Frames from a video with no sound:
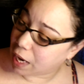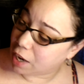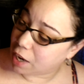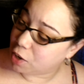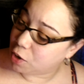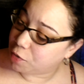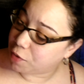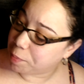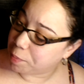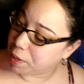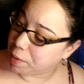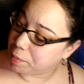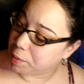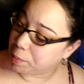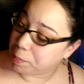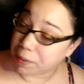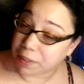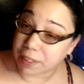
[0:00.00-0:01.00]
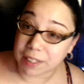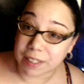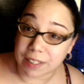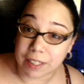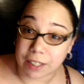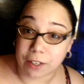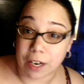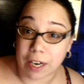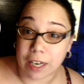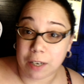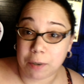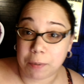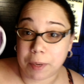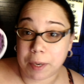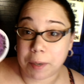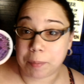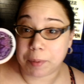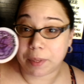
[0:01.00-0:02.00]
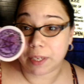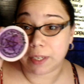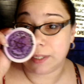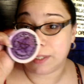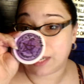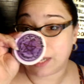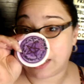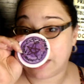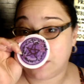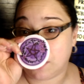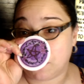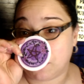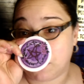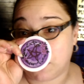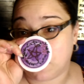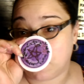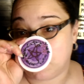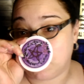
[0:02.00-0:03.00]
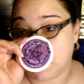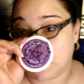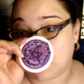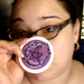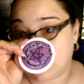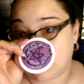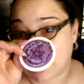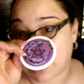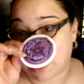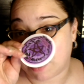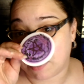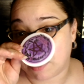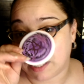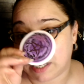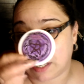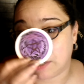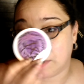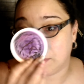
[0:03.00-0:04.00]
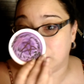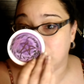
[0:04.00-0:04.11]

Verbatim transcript: I don't know if I'll be able to put this sticker anywhere because I don't know what, how it,